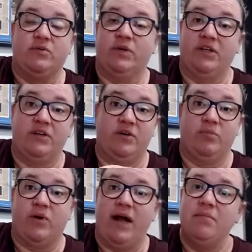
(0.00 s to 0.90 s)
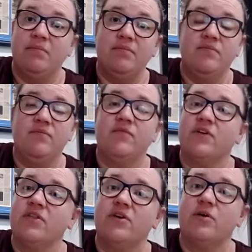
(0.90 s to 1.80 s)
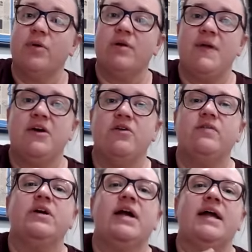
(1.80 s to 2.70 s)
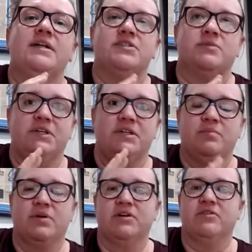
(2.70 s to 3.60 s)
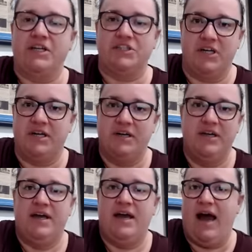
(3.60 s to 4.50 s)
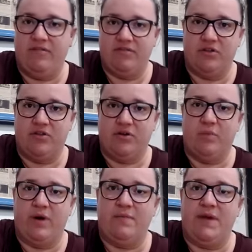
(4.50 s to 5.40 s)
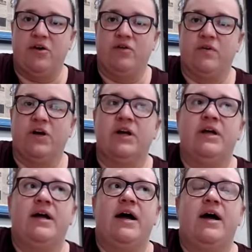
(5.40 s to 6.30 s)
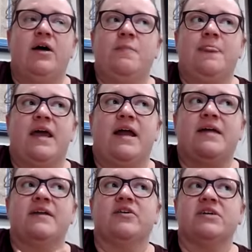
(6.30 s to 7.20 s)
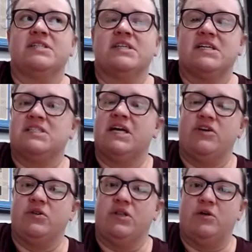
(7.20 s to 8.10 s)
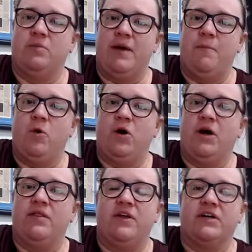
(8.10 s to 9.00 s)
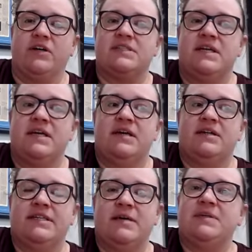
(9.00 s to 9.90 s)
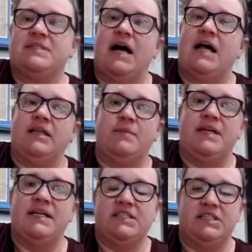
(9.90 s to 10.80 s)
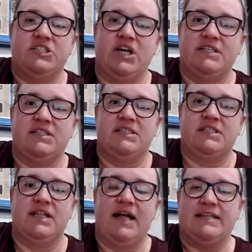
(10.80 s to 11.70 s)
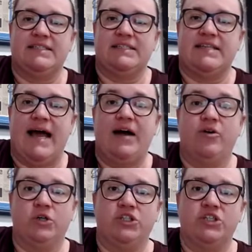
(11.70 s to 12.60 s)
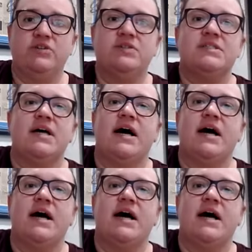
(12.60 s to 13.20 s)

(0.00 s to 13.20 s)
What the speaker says: a really good prep for the Thoroughbred Makeover, and it's a really good progression after the Thoroughbred Makeover. And I think Kristin can tell you a little bit more. T.I.P is not limited to just classes at horse shows.